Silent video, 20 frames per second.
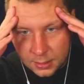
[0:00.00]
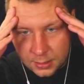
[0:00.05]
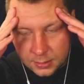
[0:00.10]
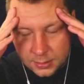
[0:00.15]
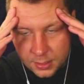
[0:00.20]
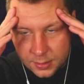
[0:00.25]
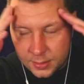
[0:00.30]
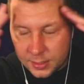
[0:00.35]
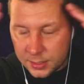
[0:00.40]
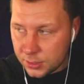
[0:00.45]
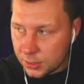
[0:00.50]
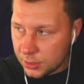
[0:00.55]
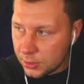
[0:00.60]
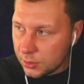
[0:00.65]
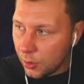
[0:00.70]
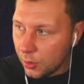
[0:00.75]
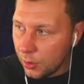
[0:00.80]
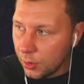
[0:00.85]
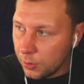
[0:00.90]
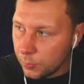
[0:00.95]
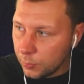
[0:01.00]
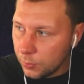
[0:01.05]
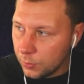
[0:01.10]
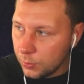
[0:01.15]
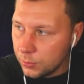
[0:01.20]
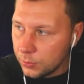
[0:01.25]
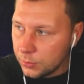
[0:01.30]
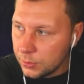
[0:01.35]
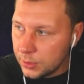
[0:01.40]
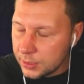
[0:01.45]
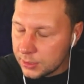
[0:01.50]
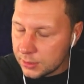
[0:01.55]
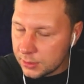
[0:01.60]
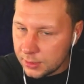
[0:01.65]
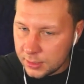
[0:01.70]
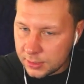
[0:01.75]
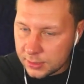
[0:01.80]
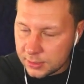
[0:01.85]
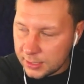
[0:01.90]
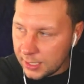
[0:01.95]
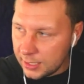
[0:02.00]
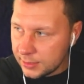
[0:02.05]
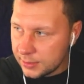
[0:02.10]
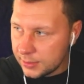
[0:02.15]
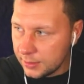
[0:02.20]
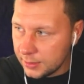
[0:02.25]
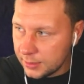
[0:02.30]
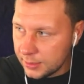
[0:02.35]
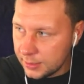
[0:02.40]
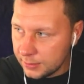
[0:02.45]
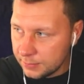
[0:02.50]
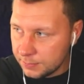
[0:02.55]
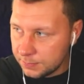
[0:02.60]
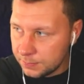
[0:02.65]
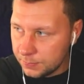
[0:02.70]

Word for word: Did this start? This this Godzilla,